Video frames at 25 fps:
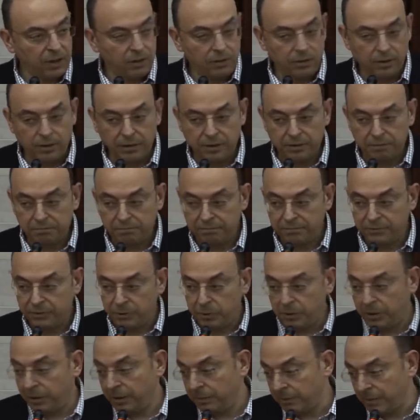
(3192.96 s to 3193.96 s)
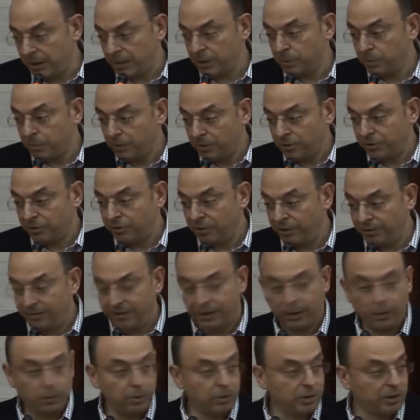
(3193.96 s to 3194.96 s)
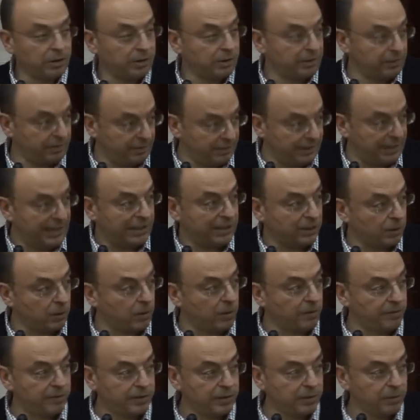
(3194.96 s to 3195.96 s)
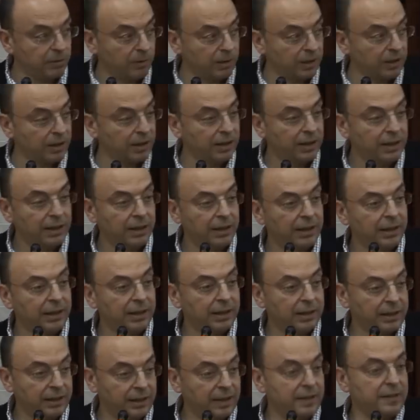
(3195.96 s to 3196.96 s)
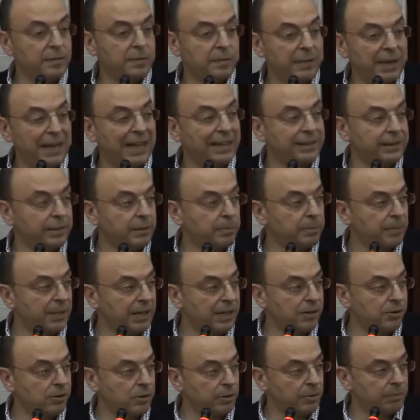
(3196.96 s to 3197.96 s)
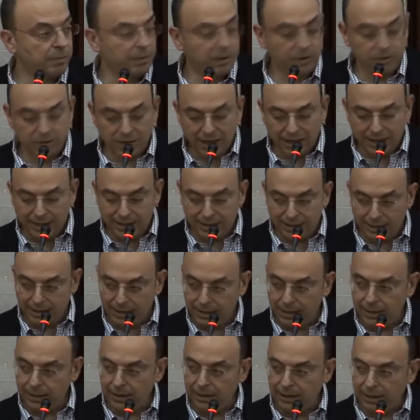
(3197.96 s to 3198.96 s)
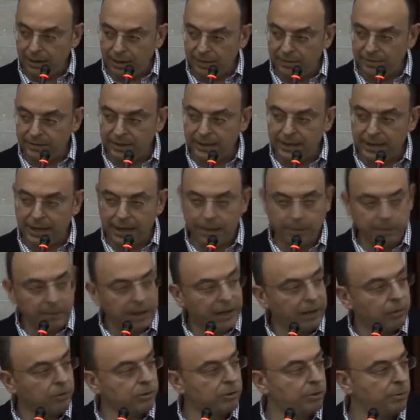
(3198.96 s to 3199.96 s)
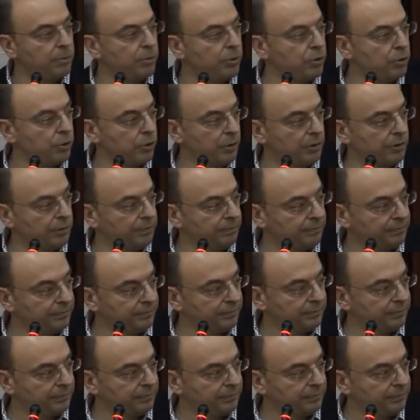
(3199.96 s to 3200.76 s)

or doing much more trivial work, desk office work, gives me utter pleasure because I see every day my contribution.